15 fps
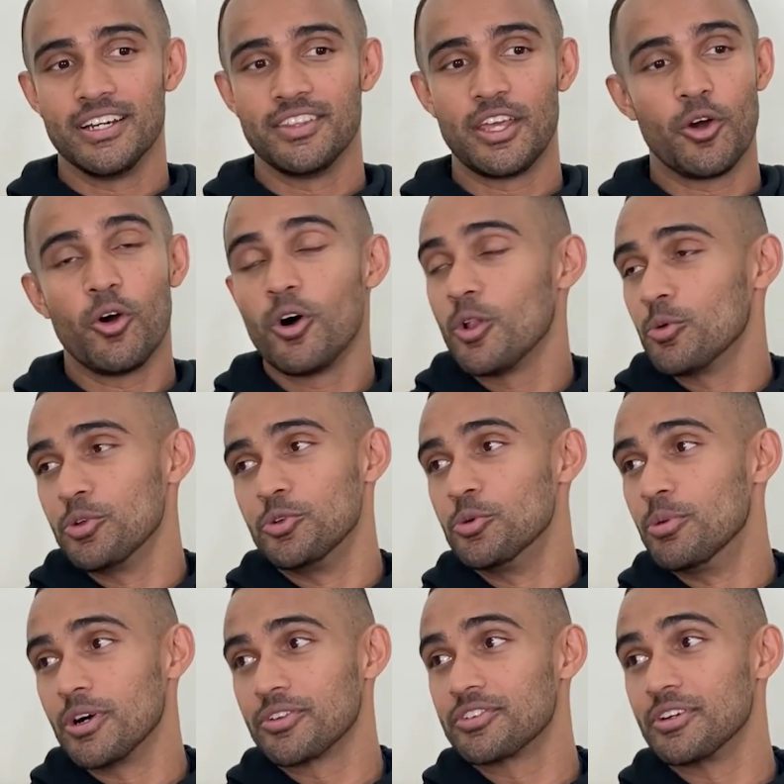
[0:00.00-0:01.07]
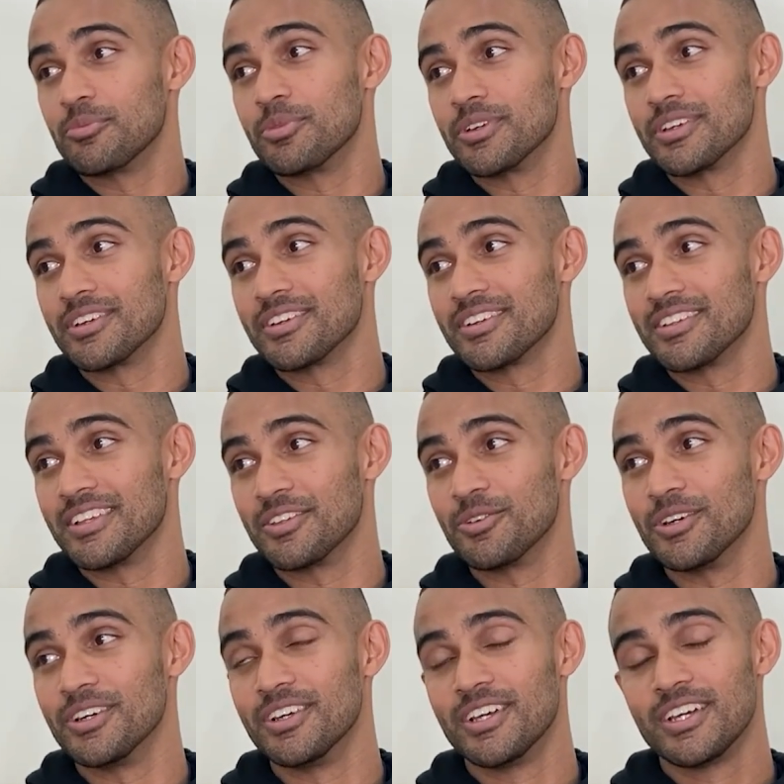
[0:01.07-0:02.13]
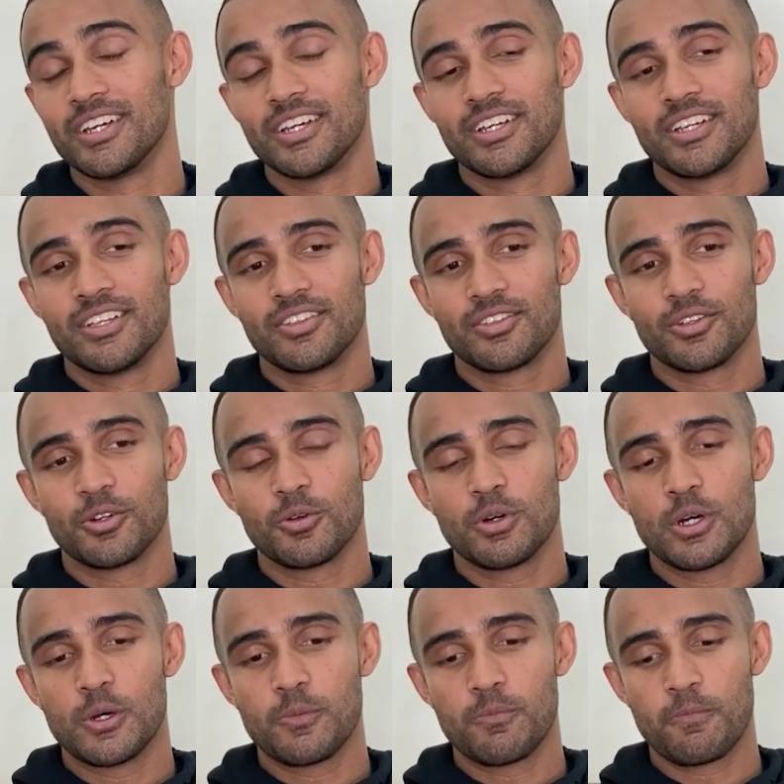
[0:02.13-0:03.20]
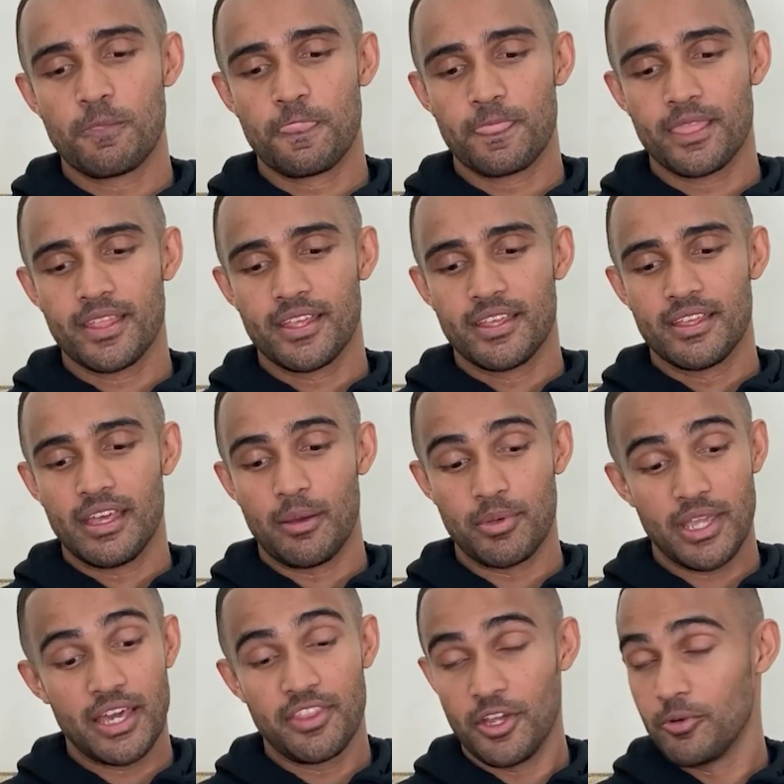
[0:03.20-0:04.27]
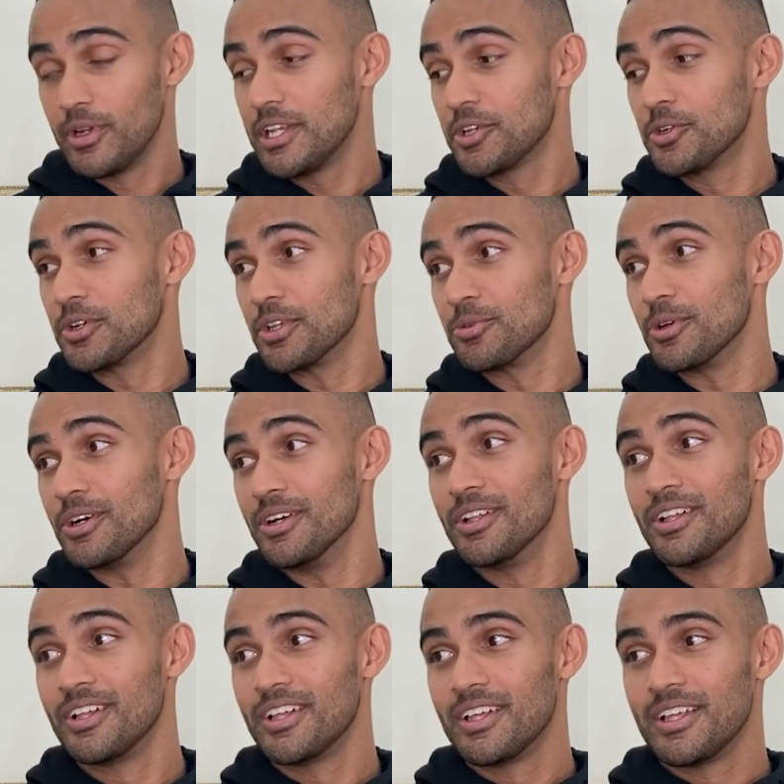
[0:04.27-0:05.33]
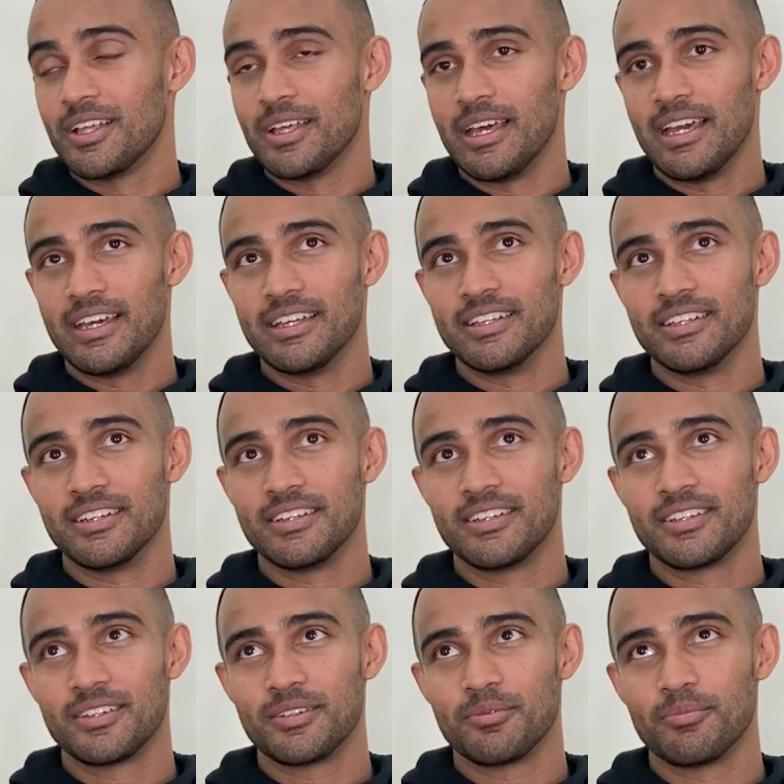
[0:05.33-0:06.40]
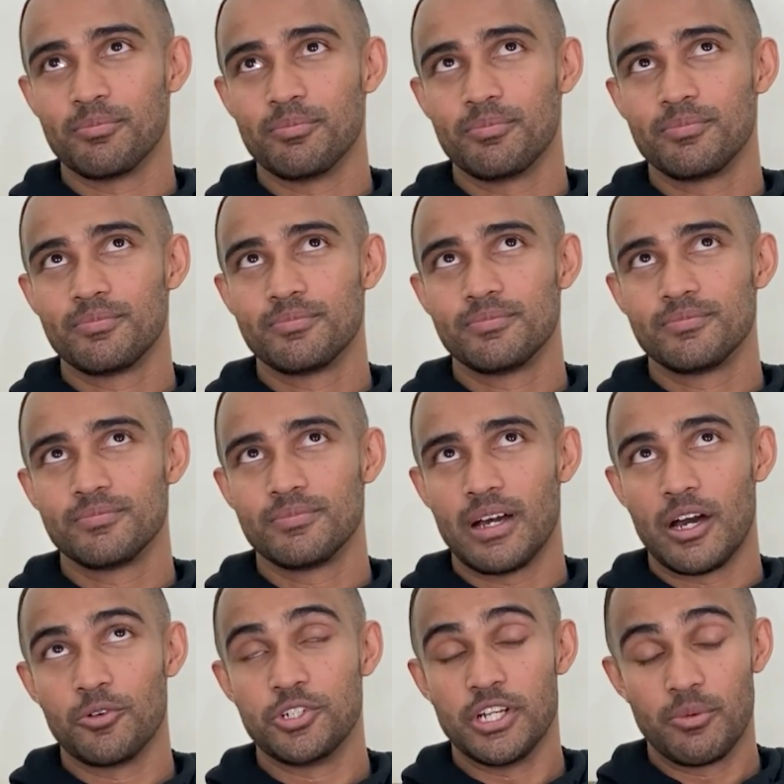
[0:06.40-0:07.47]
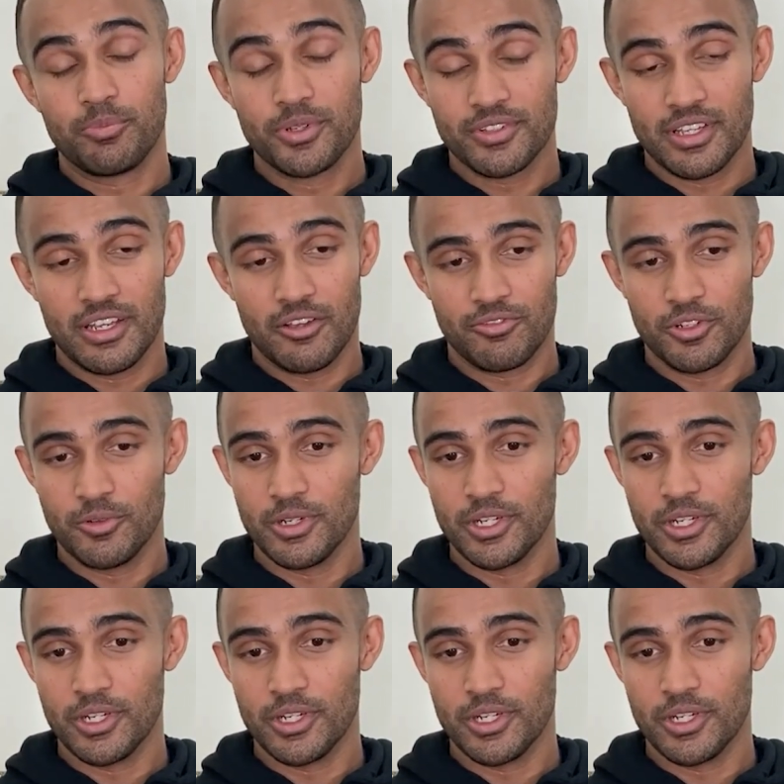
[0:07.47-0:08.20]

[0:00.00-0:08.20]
they all would do box jumping as well. So, they're really good as well. and our jumpers are definitely